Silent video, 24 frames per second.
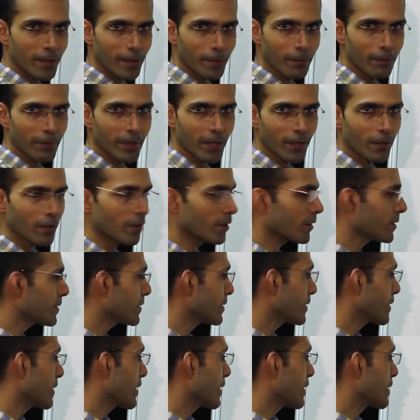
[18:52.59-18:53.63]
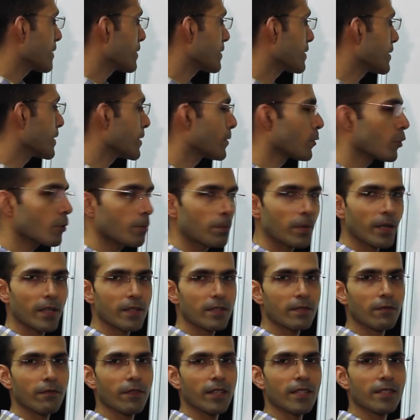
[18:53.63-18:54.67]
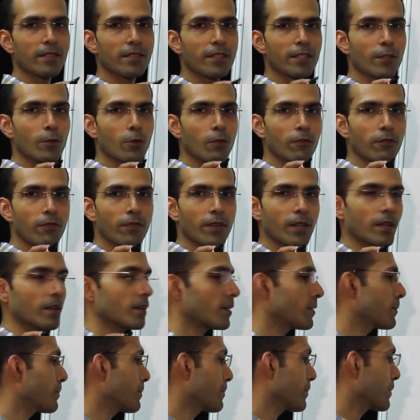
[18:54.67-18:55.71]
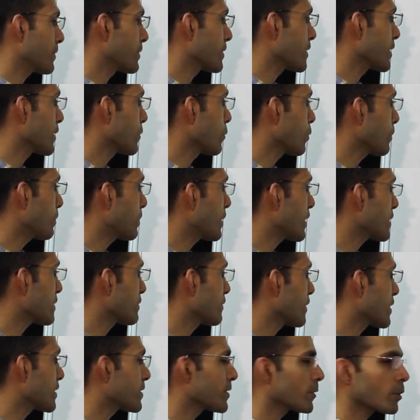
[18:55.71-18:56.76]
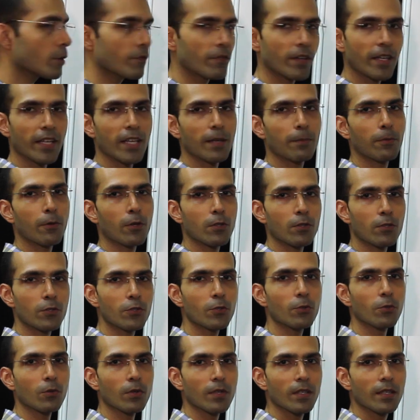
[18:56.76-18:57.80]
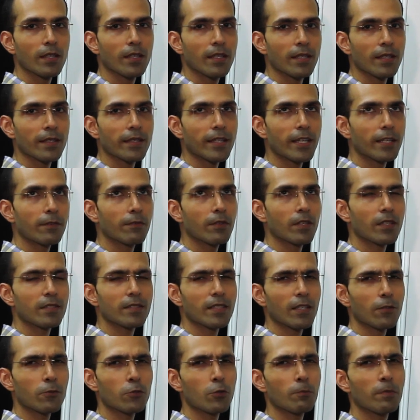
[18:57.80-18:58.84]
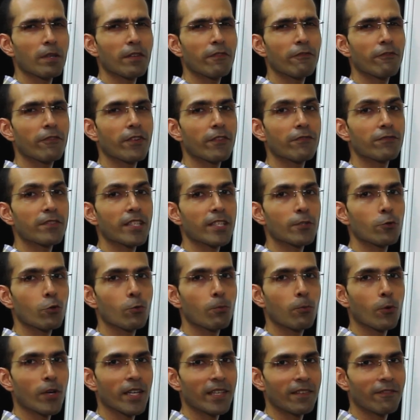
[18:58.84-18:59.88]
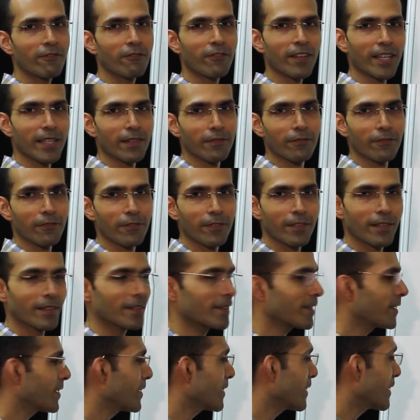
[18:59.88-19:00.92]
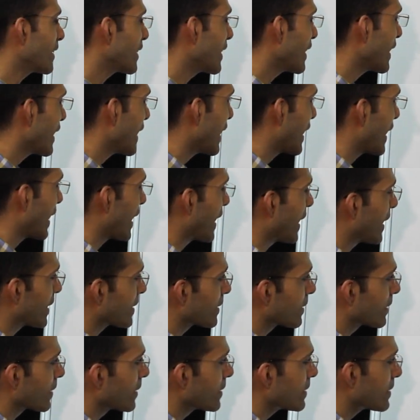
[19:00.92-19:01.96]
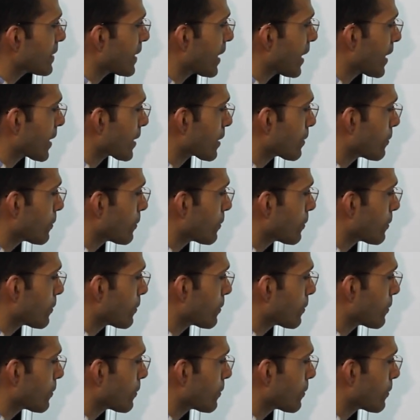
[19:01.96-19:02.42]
because 0 plus 105 upon 2, that works out to be 52.5. And this arc